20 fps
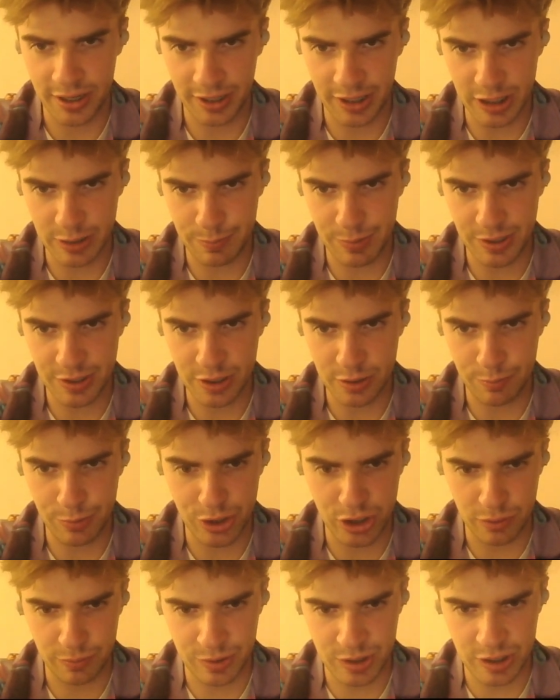his pieces,
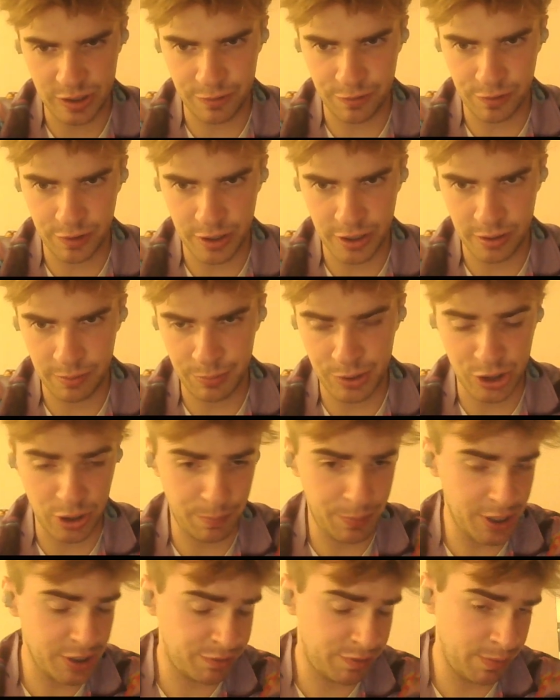bishop c3,
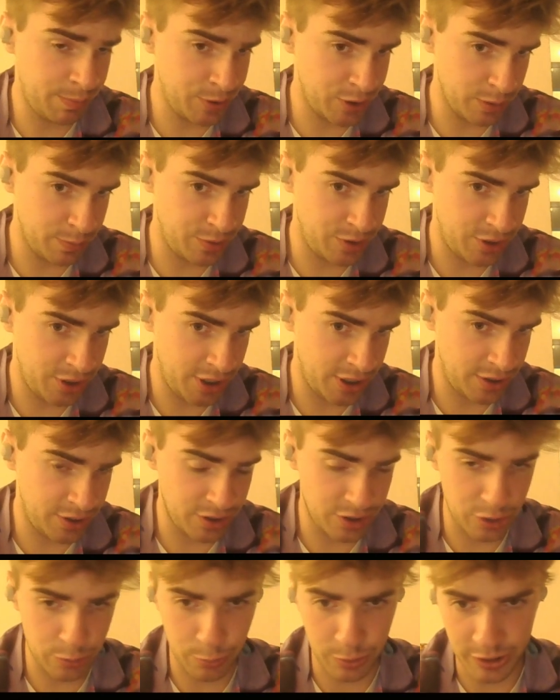bishop h3, bishop c.
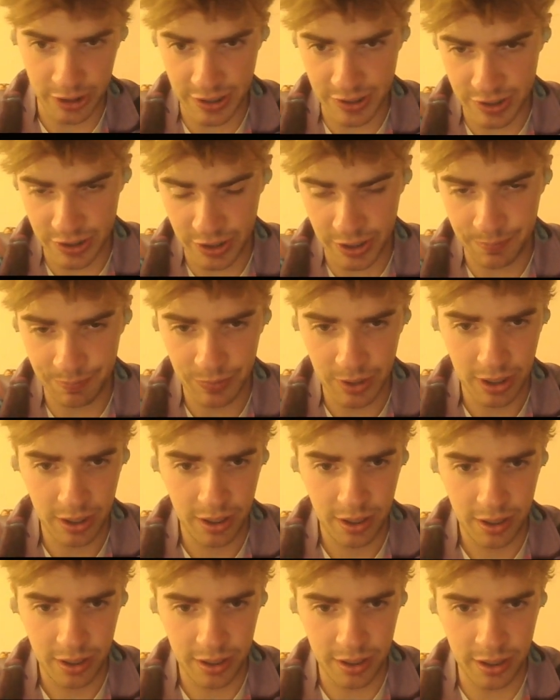This is what I see.
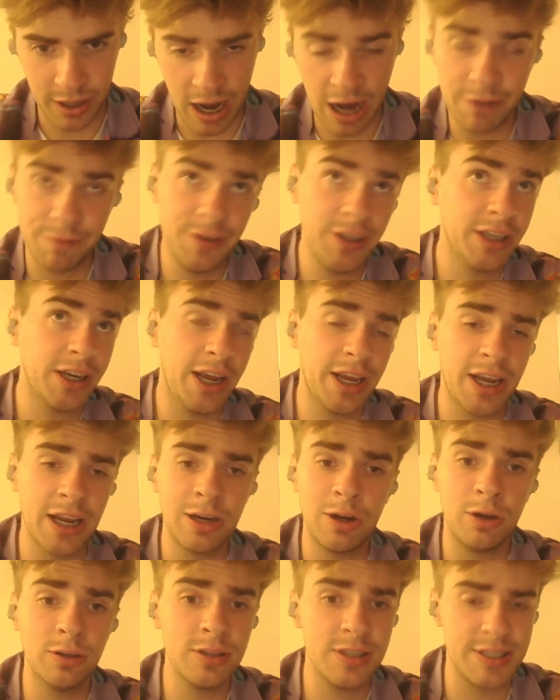I think I
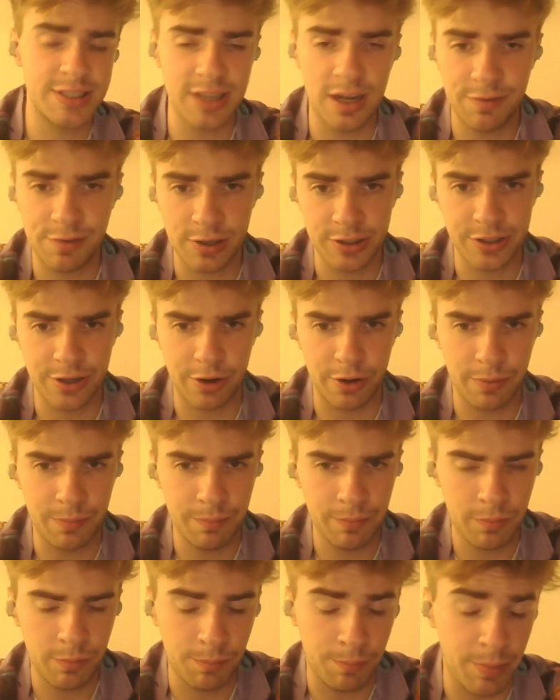can only suffer there.
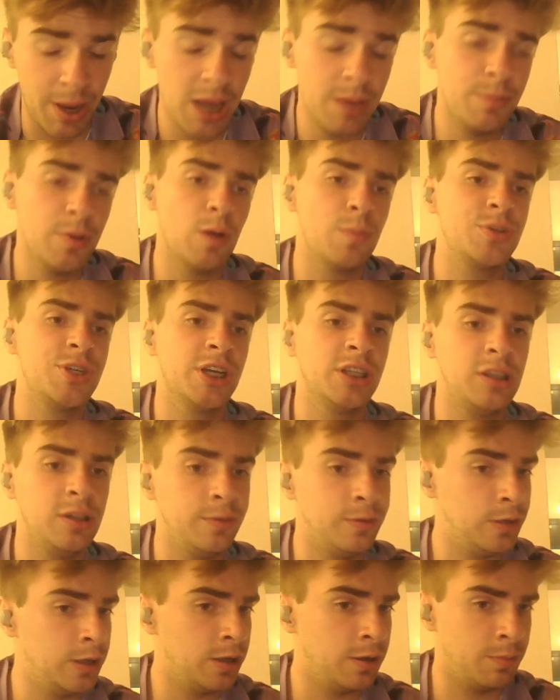Maybe
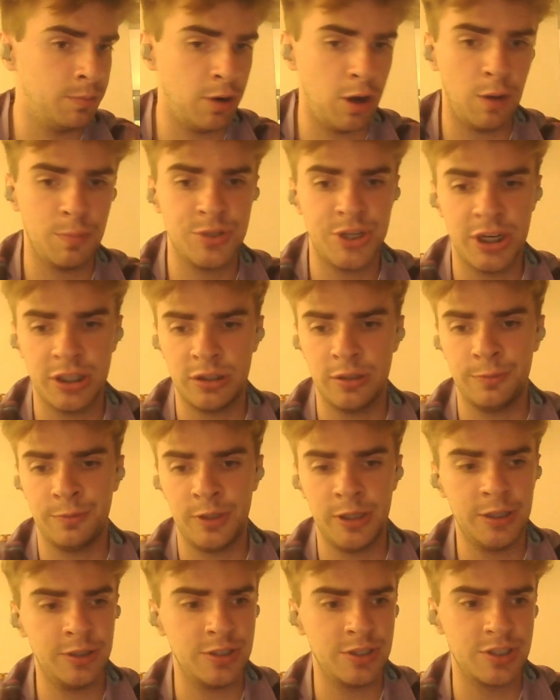
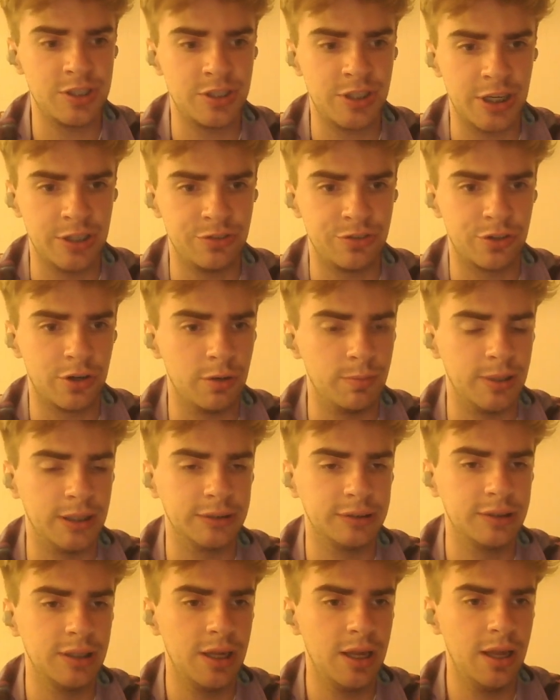objectively this is a draw,
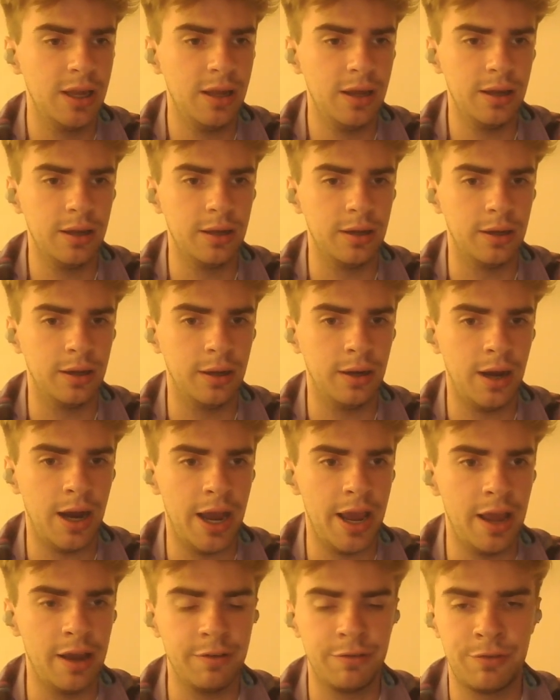but
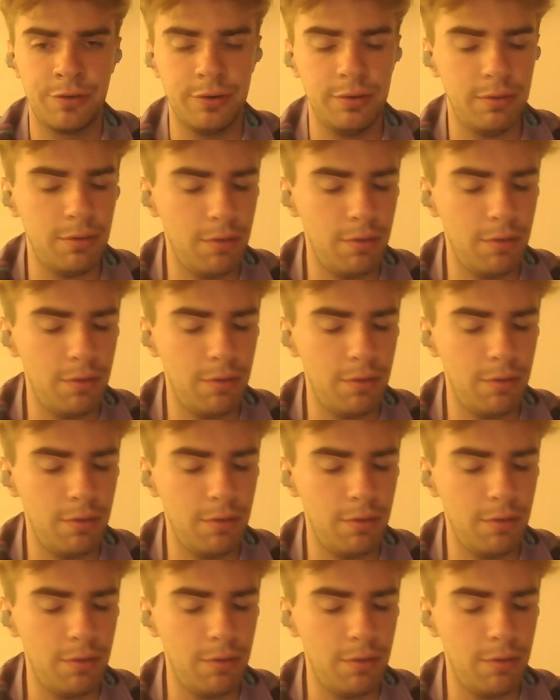I have